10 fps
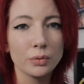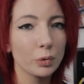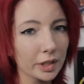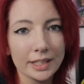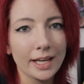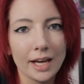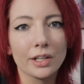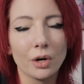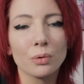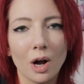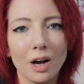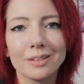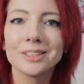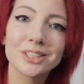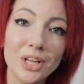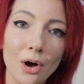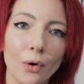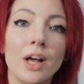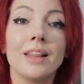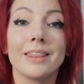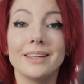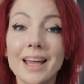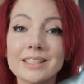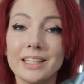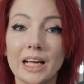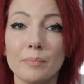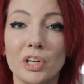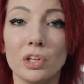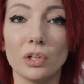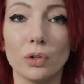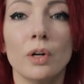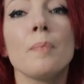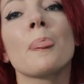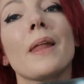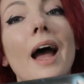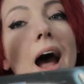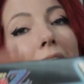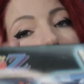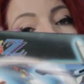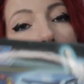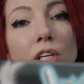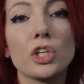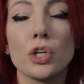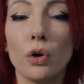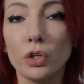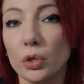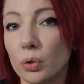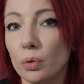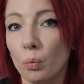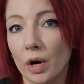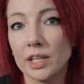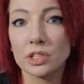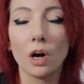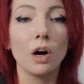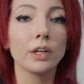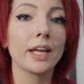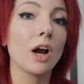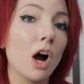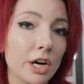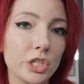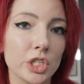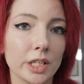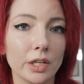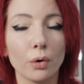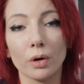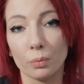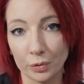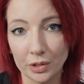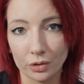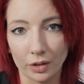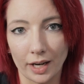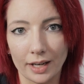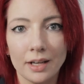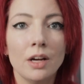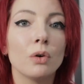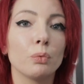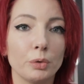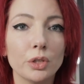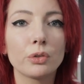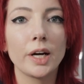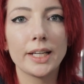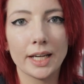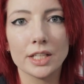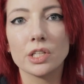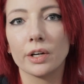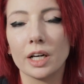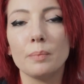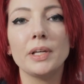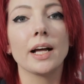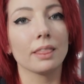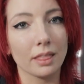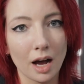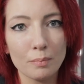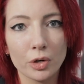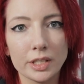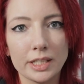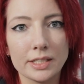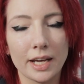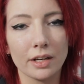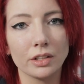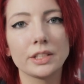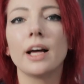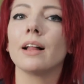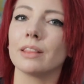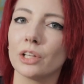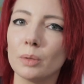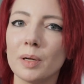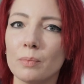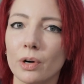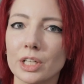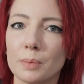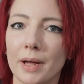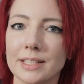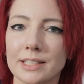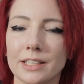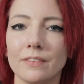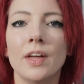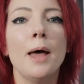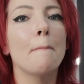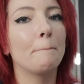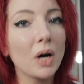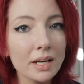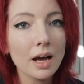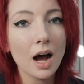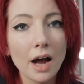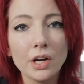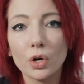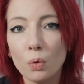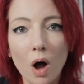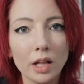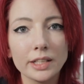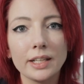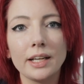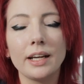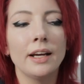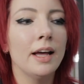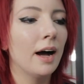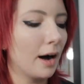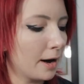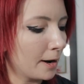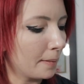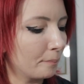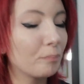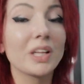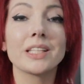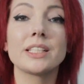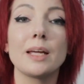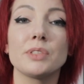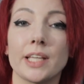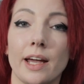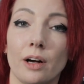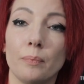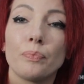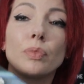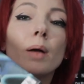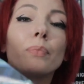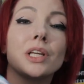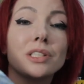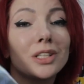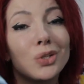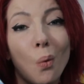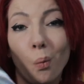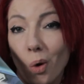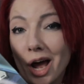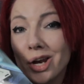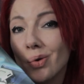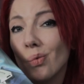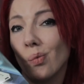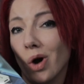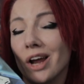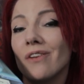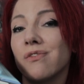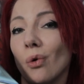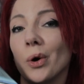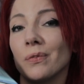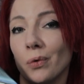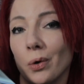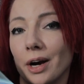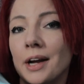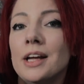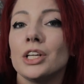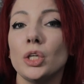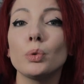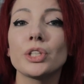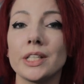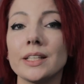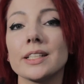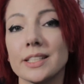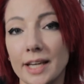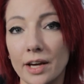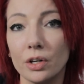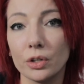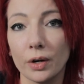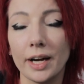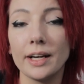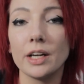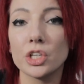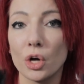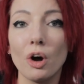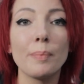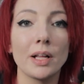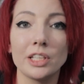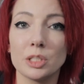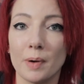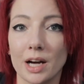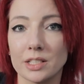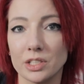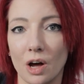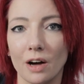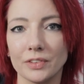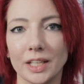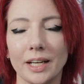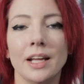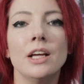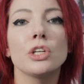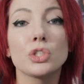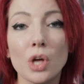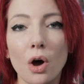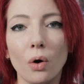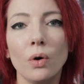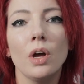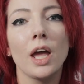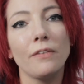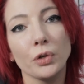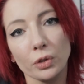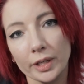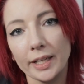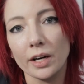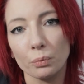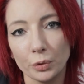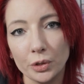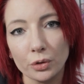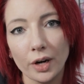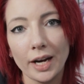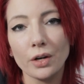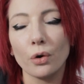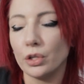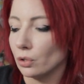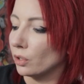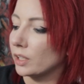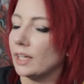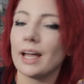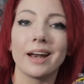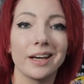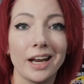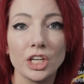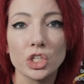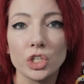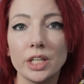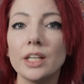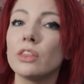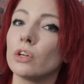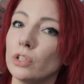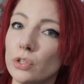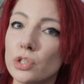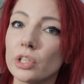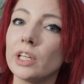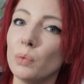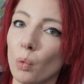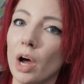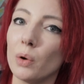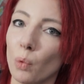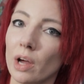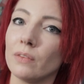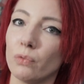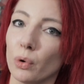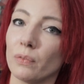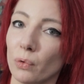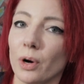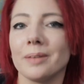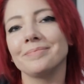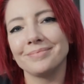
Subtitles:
you really can't go wrong. So the next thing I'm going to do, I am going to show you what is called an RG or a real grade. Real grade kits are going to be a lot more details, a little bit more expensive, but higher quality, but the same scale. This is 1144. You will see the scale grade show up on these boxes often. So if you're looking at a real grade or you're looking at an HG, they're usually 1144.